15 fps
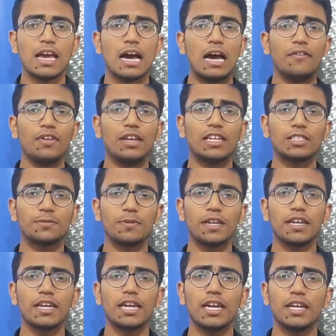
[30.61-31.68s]
I will
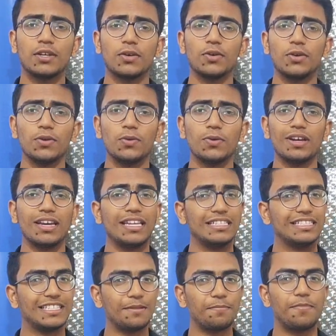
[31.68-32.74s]
explain it to you in
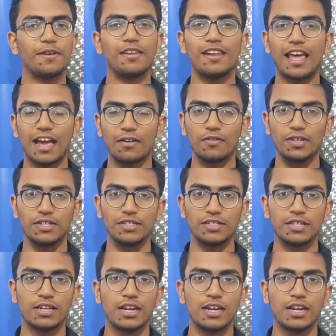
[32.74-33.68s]
simple language.